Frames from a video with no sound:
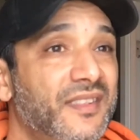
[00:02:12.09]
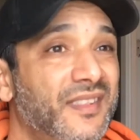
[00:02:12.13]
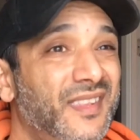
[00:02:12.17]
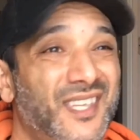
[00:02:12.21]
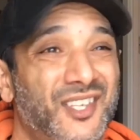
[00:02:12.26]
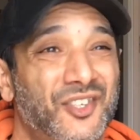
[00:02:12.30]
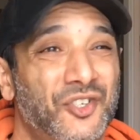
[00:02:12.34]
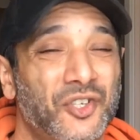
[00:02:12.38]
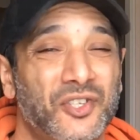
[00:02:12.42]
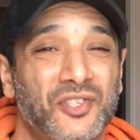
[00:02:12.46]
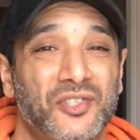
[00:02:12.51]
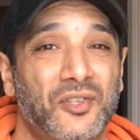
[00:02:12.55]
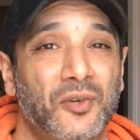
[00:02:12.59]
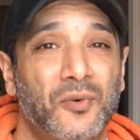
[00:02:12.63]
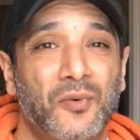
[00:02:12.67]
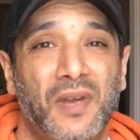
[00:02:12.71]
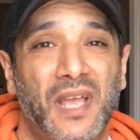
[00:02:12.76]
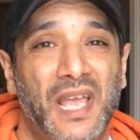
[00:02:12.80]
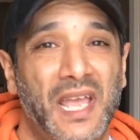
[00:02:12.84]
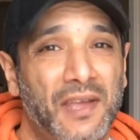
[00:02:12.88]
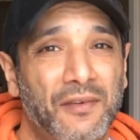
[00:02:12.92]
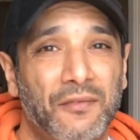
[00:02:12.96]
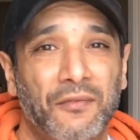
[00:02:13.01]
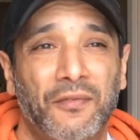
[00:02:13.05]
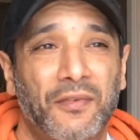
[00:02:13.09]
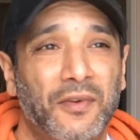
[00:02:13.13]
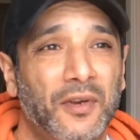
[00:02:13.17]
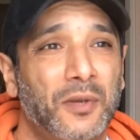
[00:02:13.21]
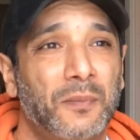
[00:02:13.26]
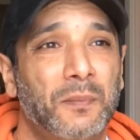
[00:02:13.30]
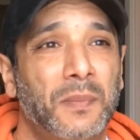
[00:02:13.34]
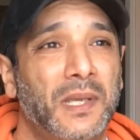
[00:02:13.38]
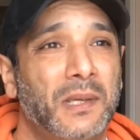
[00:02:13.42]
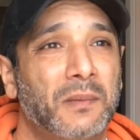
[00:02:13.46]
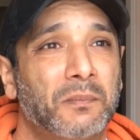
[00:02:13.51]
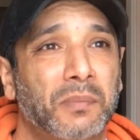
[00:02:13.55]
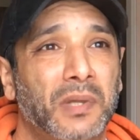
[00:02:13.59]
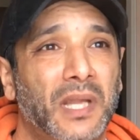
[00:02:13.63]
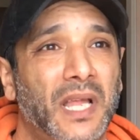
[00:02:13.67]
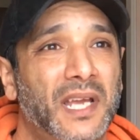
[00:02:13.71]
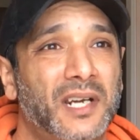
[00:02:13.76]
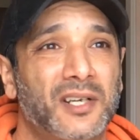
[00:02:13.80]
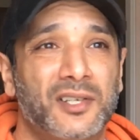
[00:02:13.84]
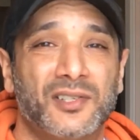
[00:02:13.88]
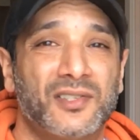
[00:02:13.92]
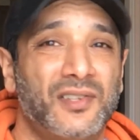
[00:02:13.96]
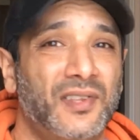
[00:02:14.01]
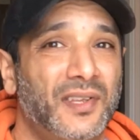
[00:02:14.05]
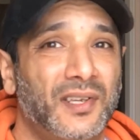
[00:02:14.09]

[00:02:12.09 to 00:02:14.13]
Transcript: they just don't have very big bladders,